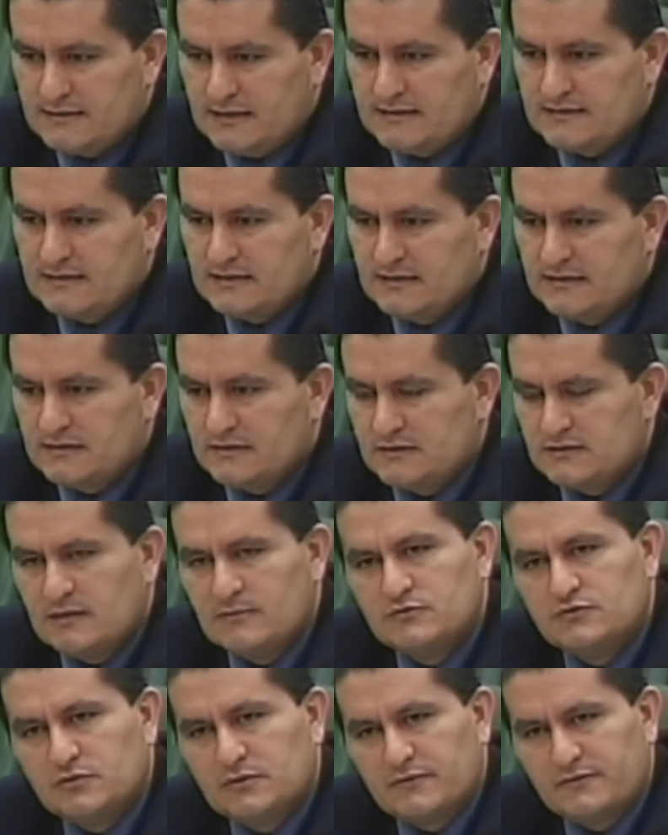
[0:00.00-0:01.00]
I said, there's
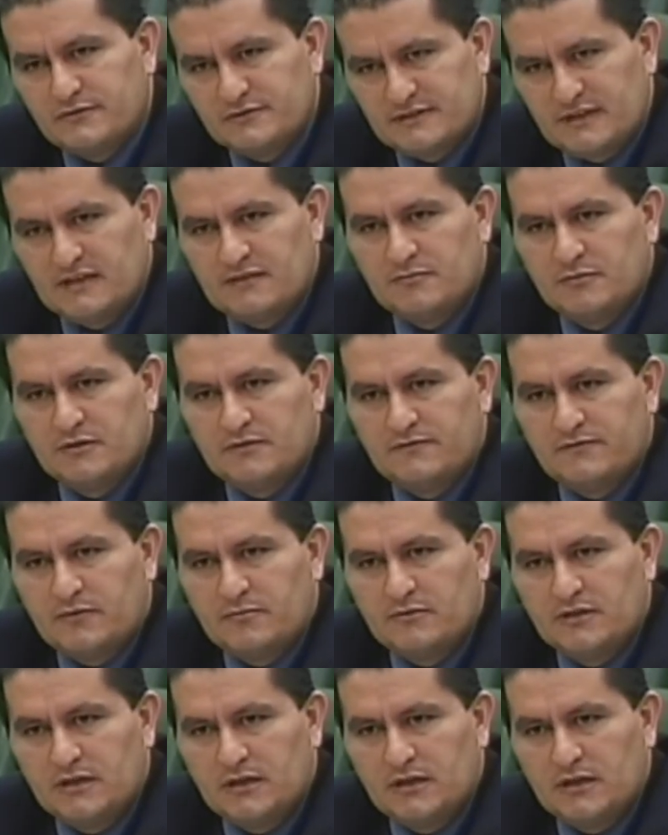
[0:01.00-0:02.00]
some sort of resentment
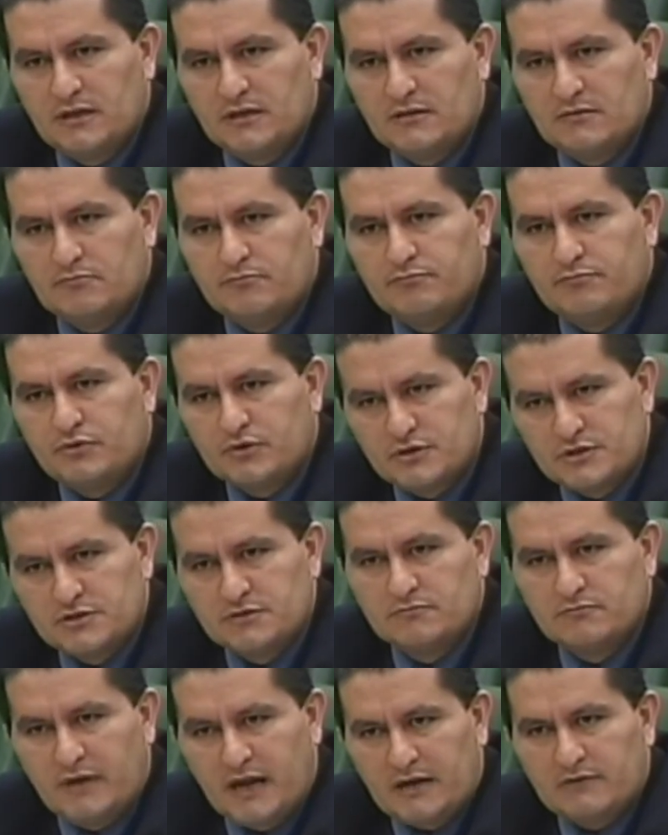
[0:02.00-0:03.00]
from the
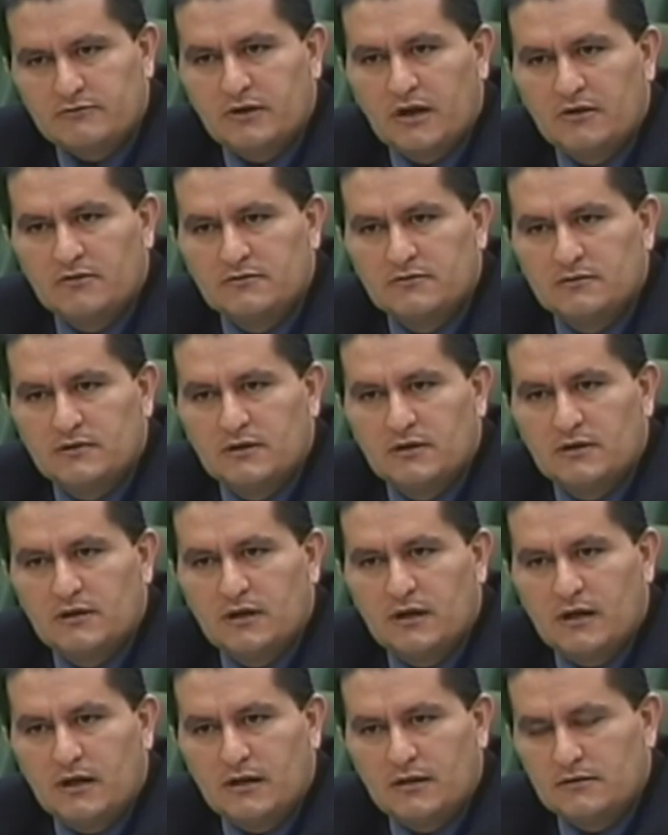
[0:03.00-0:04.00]
Persian background
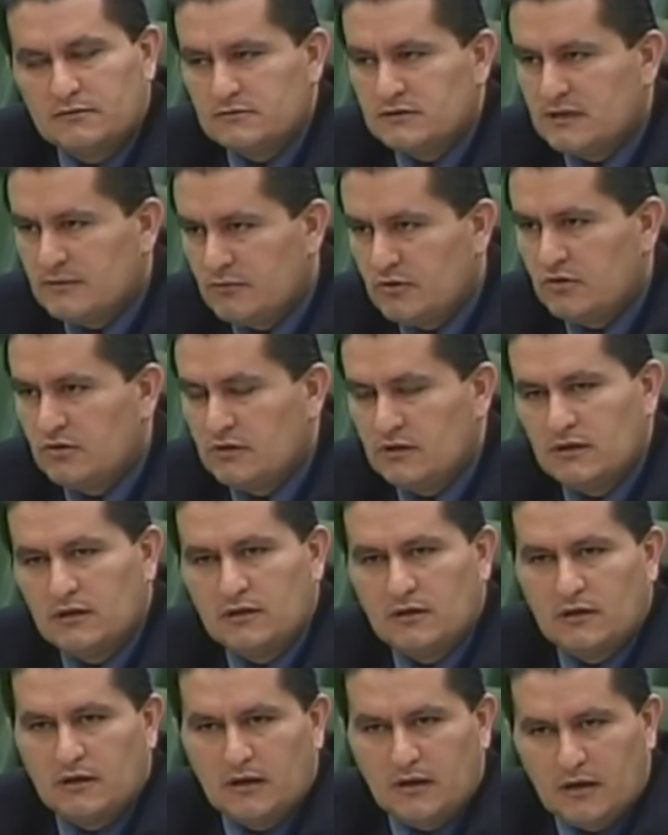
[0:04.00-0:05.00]

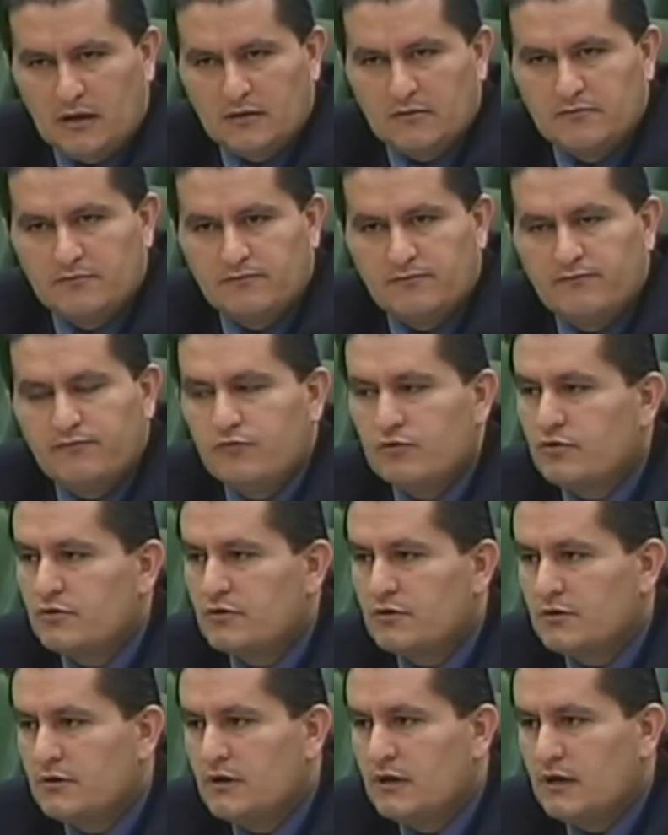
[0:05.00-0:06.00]
community
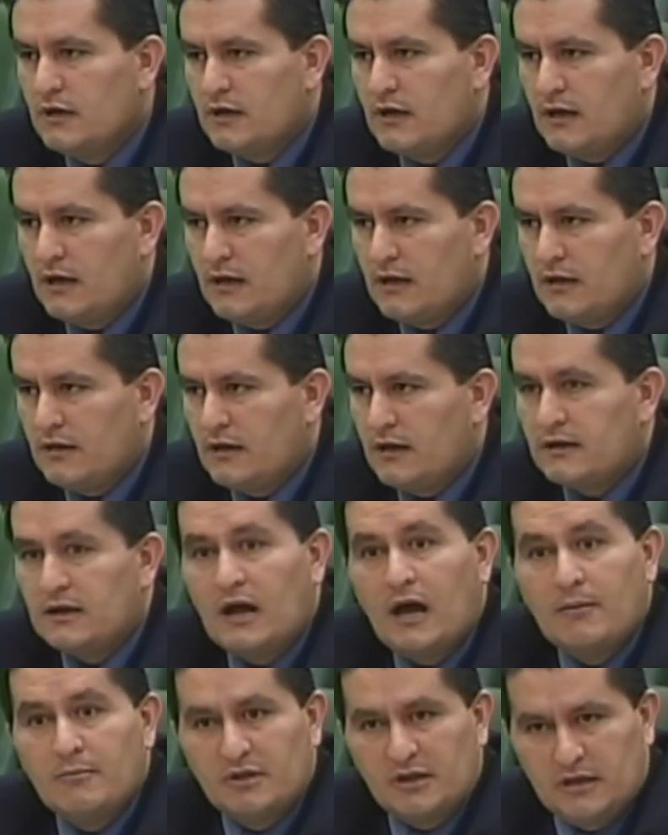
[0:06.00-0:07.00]
for
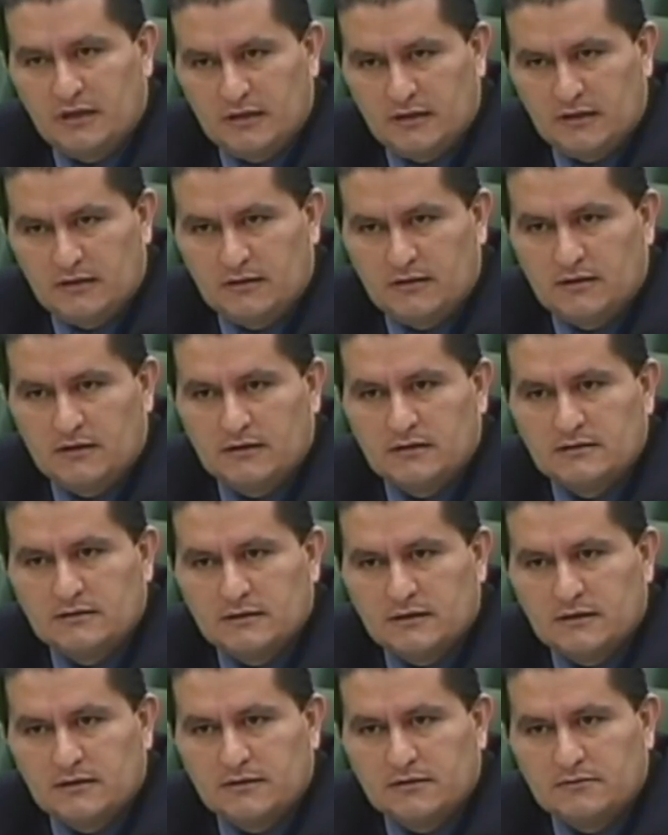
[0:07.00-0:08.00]
accommodating
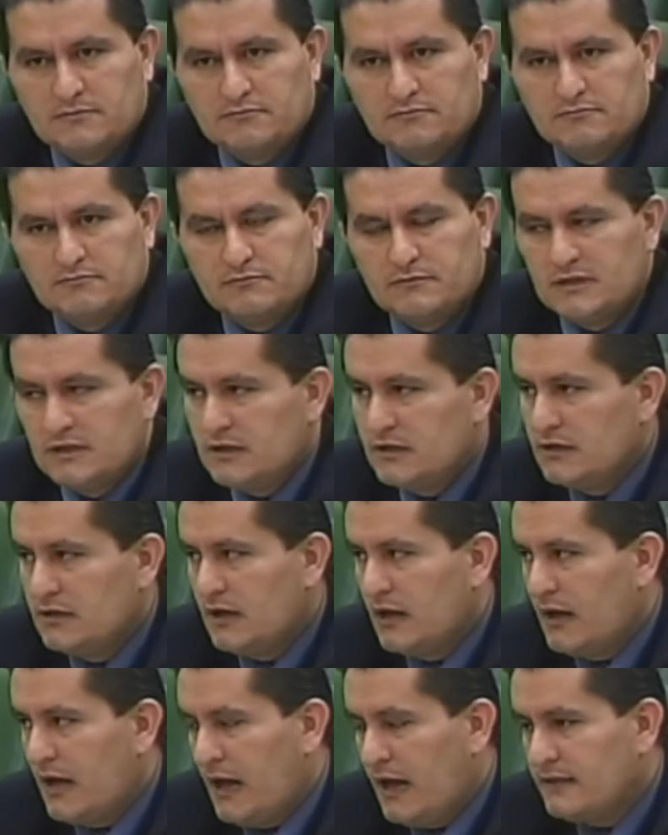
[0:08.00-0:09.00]

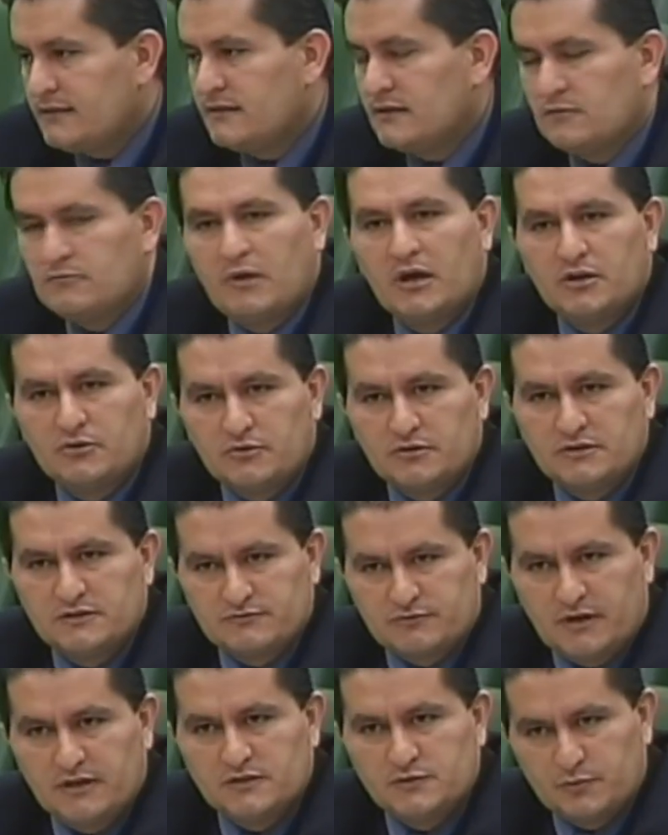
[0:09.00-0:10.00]
the ethnic
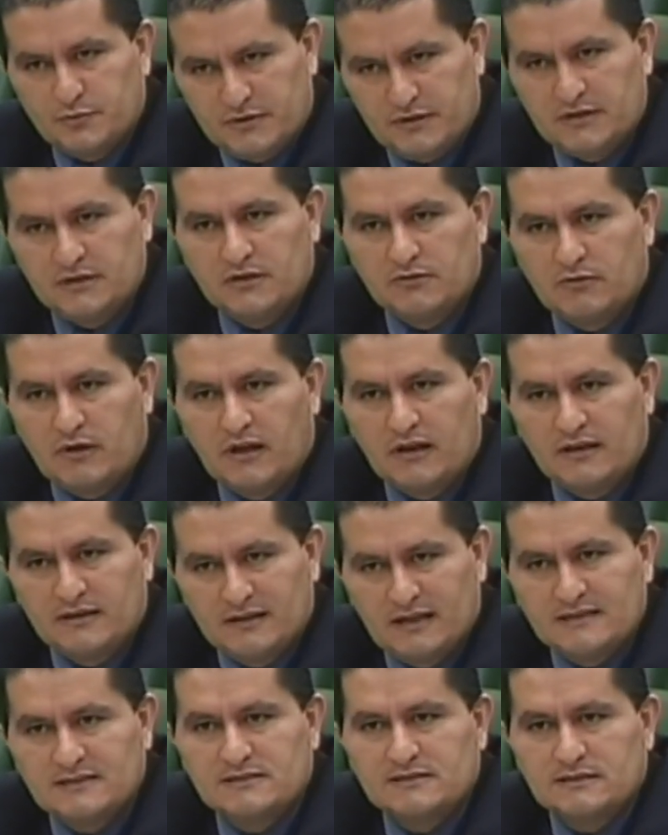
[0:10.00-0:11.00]
minorities' rights within Iran,
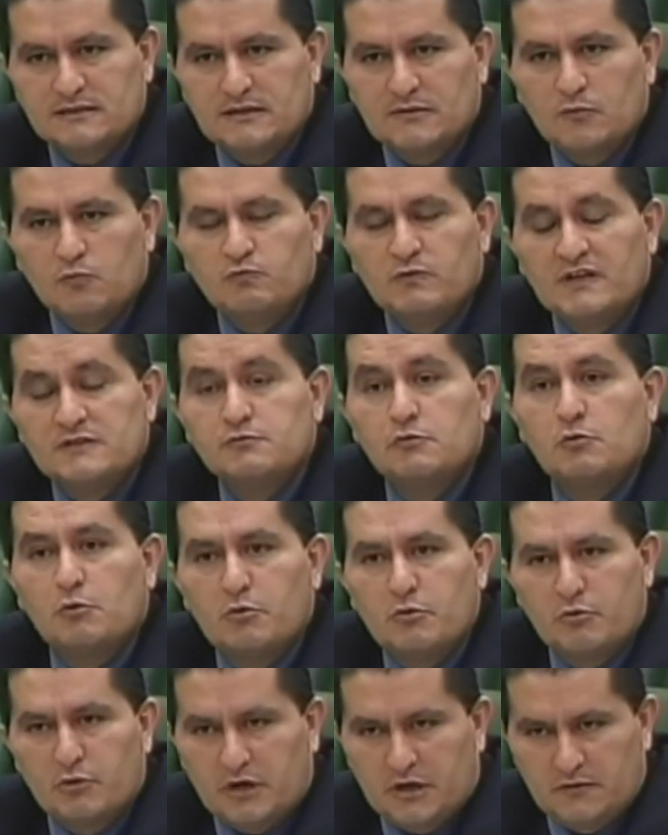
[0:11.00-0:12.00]
and that's what
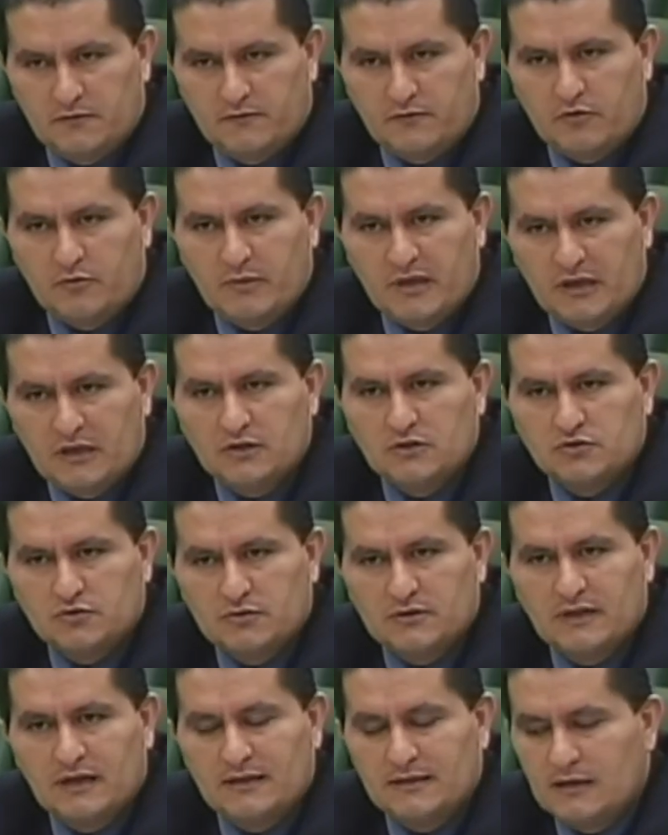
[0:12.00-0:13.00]
we're working for, making
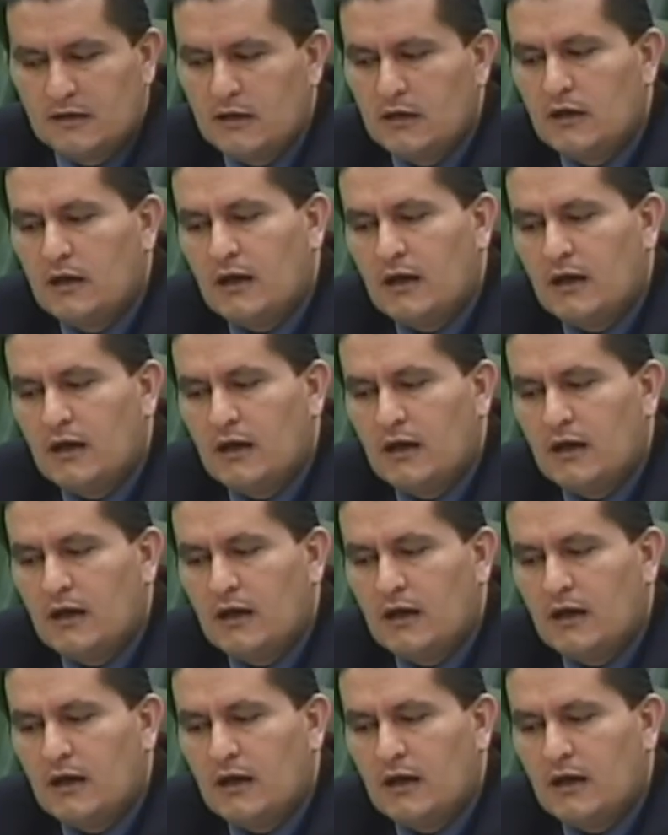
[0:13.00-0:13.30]
sure that